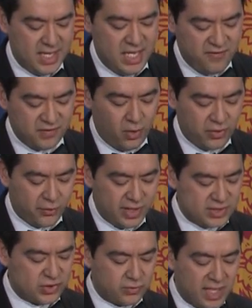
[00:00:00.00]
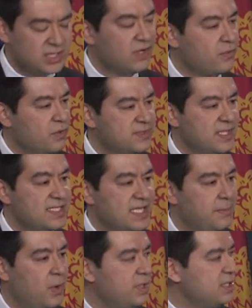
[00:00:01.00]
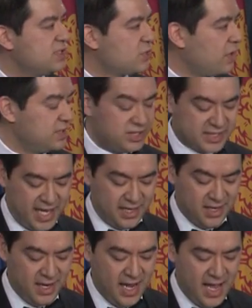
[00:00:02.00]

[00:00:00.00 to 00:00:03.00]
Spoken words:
even though the rink's dressing rooms and Zamboni storage shed